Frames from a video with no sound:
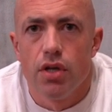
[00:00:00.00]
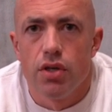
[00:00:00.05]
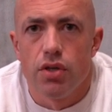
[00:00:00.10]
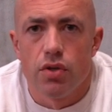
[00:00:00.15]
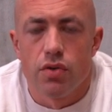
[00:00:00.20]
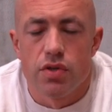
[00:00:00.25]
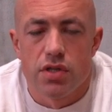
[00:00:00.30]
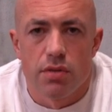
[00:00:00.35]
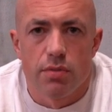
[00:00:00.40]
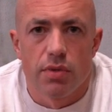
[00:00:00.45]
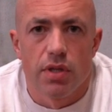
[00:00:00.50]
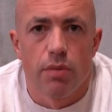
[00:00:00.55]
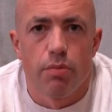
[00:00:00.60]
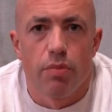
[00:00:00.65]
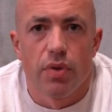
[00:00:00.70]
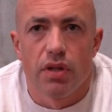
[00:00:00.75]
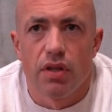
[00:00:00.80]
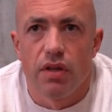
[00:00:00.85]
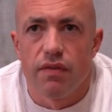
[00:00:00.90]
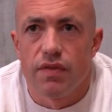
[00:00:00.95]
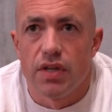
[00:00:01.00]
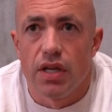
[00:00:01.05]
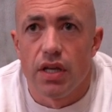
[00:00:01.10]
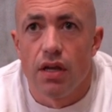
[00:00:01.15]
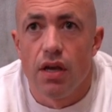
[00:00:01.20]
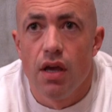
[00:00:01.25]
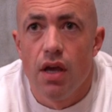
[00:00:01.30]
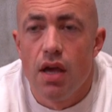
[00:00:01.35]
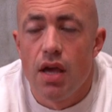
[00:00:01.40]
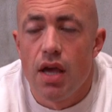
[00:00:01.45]
doing some Olympic
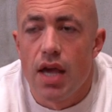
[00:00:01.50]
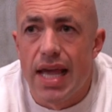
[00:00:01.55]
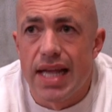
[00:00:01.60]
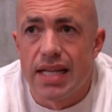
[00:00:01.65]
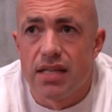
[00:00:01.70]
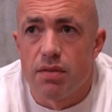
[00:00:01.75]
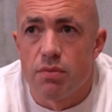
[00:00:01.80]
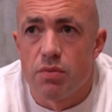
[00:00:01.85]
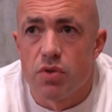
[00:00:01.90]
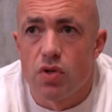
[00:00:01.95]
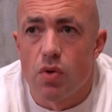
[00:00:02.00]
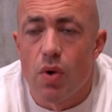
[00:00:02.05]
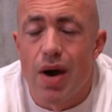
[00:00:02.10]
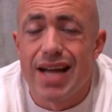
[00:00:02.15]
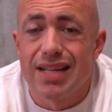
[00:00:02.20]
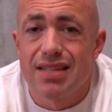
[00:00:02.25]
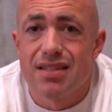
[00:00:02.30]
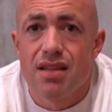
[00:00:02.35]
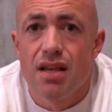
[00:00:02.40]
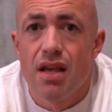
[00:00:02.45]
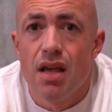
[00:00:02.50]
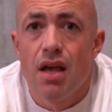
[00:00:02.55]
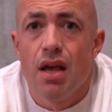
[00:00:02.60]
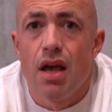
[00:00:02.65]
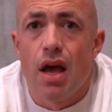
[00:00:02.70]
lifting and some squats.